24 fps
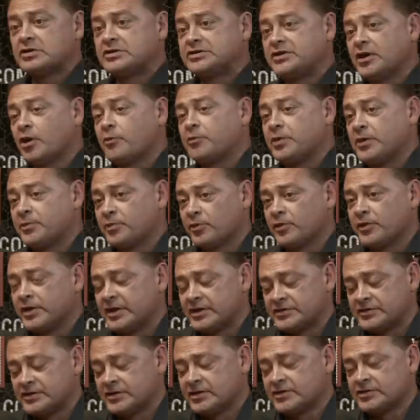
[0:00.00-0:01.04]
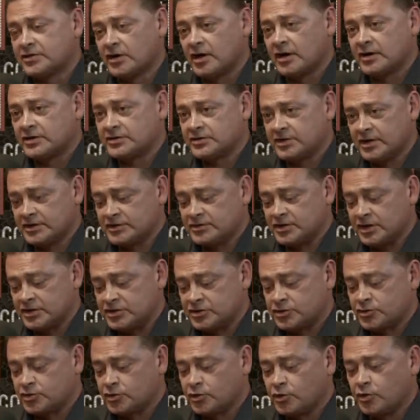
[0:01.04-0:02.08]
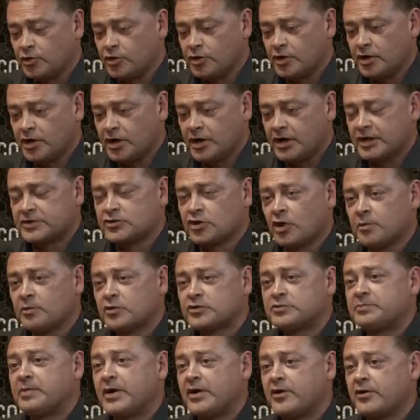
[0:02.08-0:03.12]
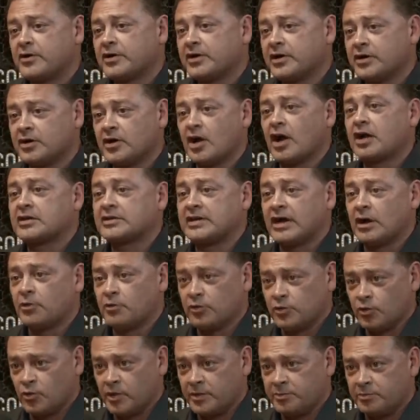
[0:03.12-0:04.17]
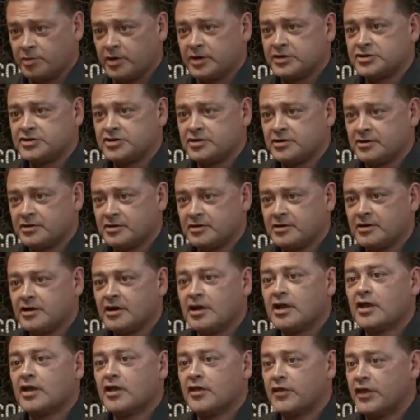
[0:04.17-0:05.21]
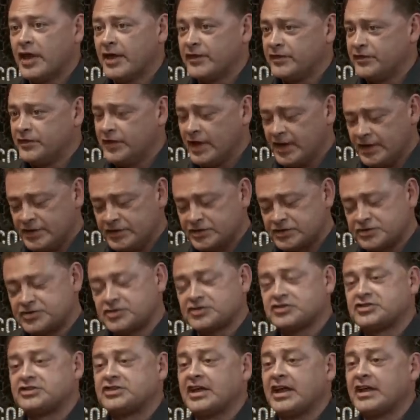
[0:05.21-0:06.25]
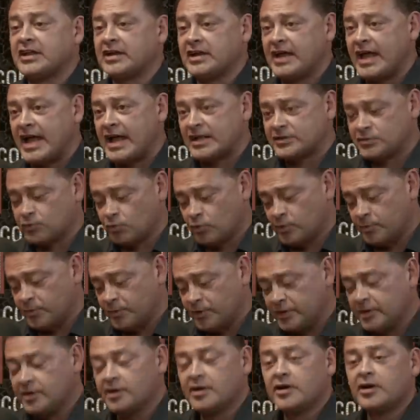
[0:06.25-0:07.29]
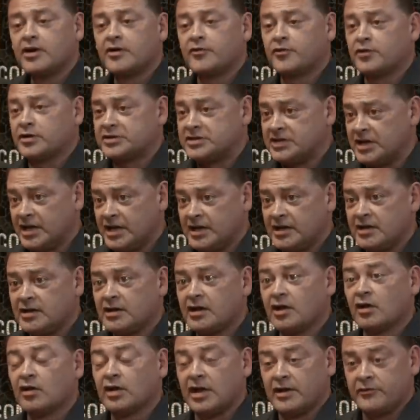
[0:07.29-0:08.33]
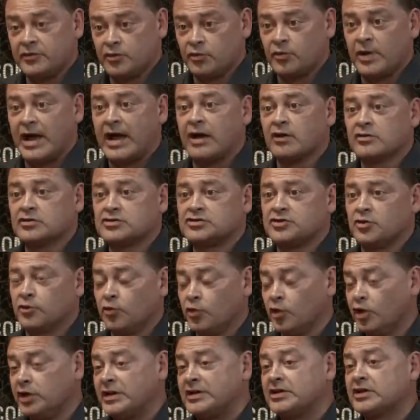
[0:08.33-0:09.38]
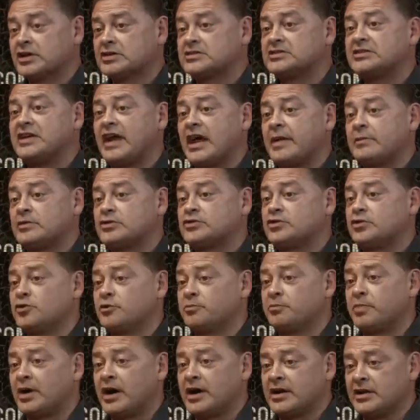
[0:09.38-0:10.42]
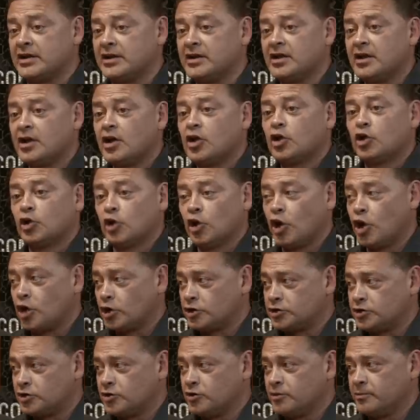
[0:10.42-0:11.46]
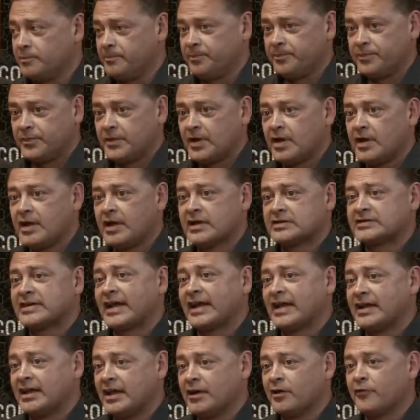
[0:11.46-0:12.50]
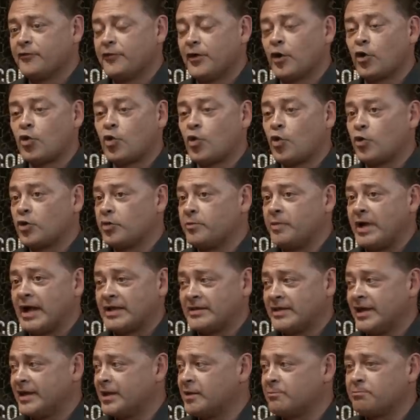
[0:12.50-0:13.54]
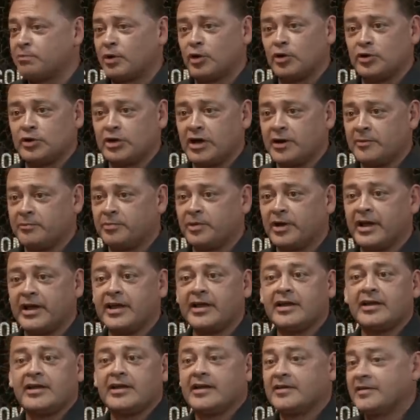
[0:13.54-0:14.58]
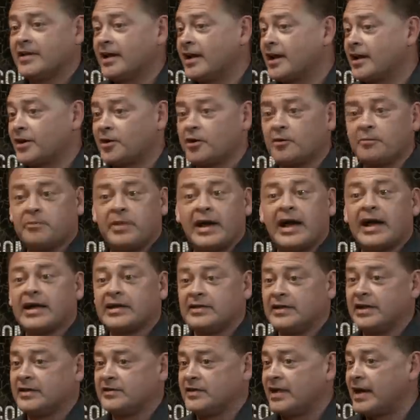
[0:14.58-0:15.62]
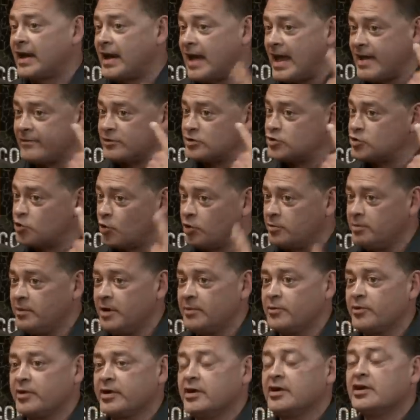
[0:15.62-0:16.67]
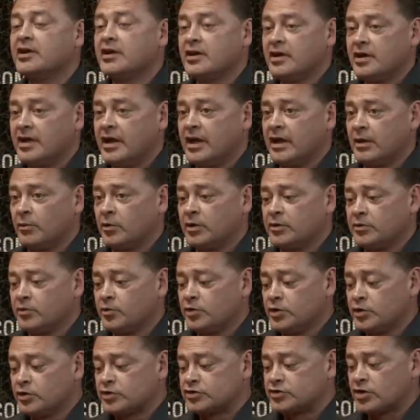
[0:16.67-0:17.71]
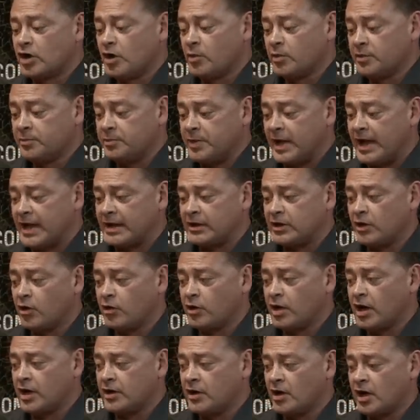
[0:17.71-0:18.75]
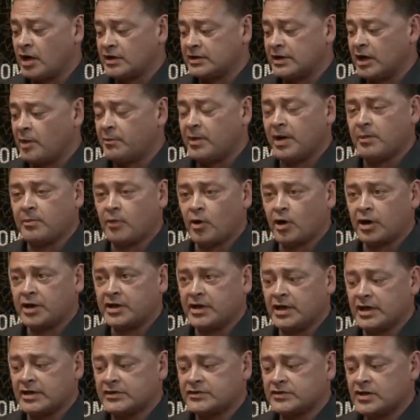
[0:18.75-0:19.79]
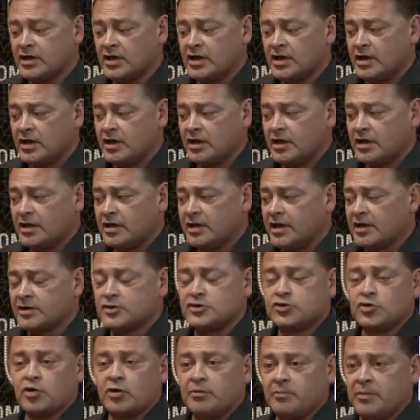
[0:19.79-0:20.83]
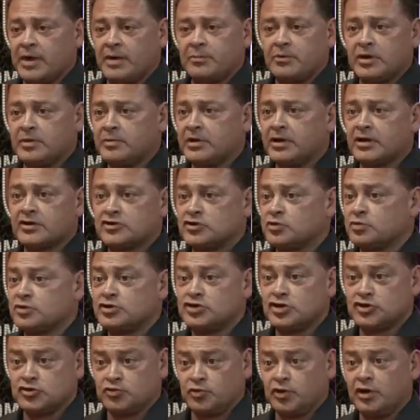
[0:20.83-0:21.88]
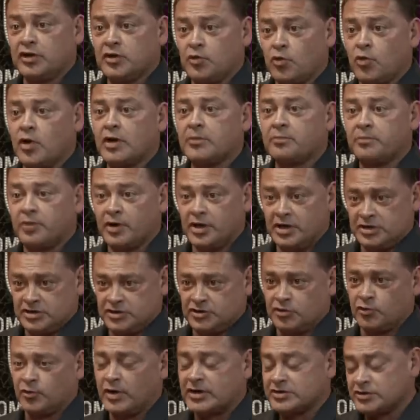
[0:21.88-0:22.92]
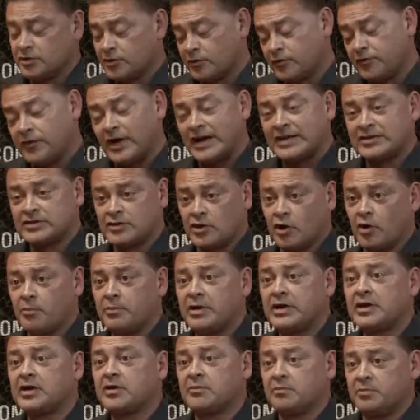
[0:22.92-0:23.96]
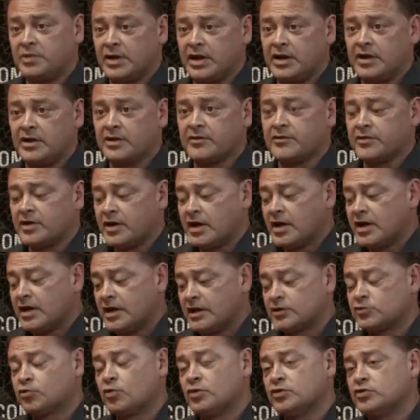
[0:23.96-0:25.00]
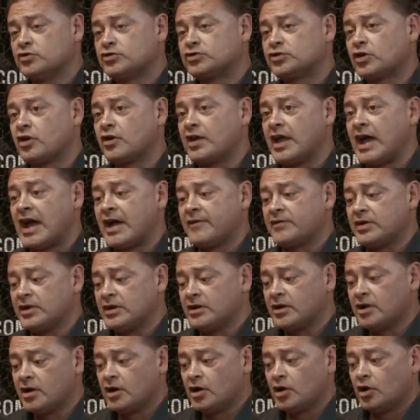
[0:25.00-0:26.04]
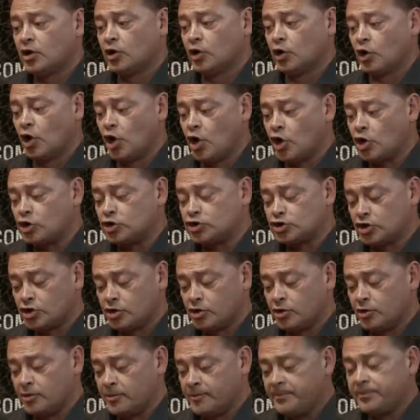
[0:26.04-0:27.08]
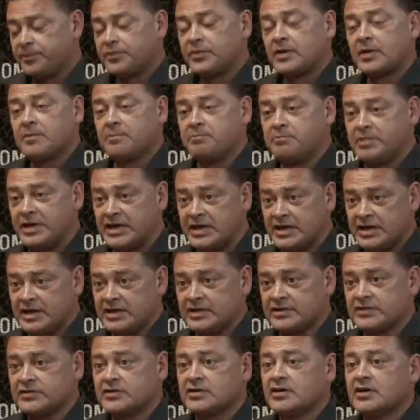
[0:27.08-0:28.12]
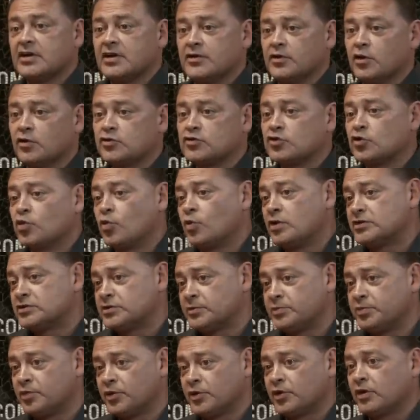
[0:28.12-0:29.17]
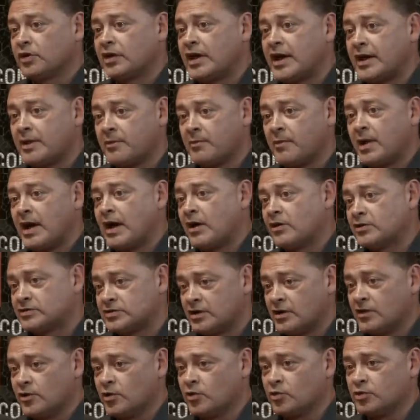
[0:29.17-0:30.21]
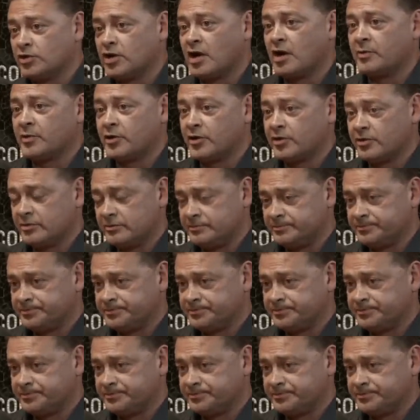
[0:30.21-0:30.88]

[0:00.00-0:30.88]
tell people this, and it's honest. It's true. It's almost better to get knocked out with one punch than to sustain an ass whooping for 10, 11 rounds that really does damage to your body long term. It's like an NFL cornerback. They get burned on a play, they got to come back, and they got to have a short memory. Right. And when you saw when Pacquiao got knocked out by Márquez, he had a short memory because it was just really one punch. The rest of their fights had all been competitive. It's when you start having long-term beatings, those are the ones that put a lot of miles on the odometer. Okay, now